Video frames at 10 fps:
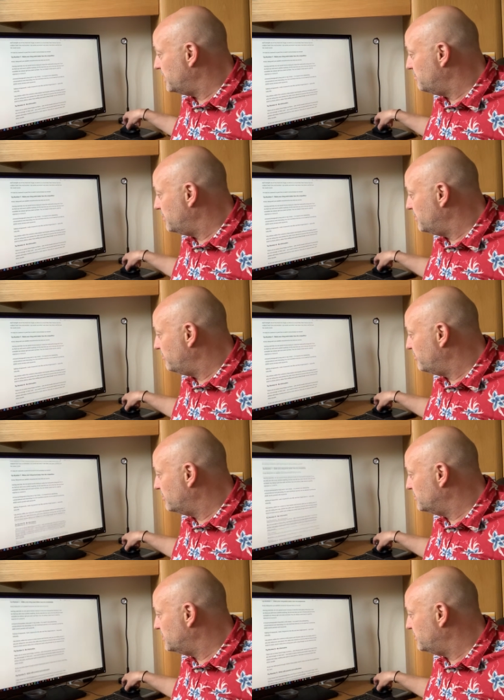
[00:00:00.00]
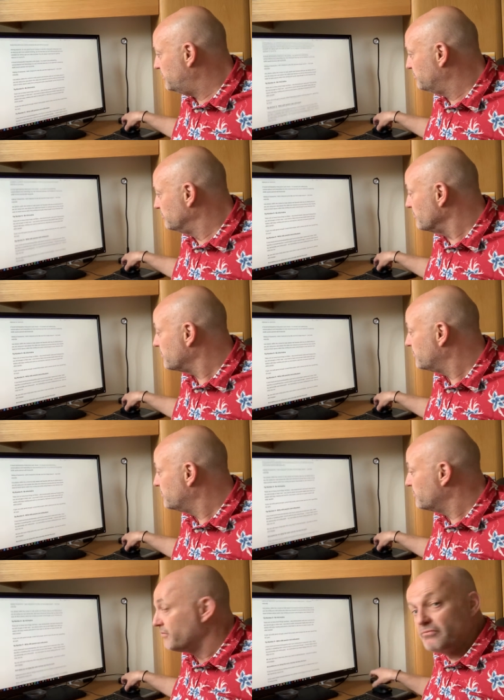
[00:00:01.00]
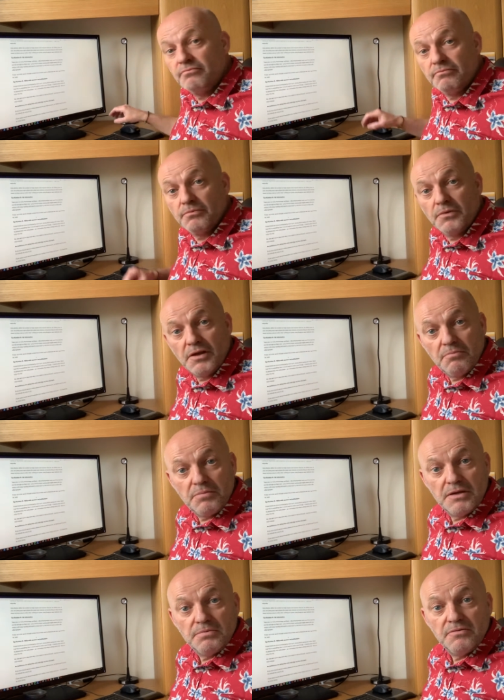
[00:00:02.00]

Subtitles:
8, be informative. Give people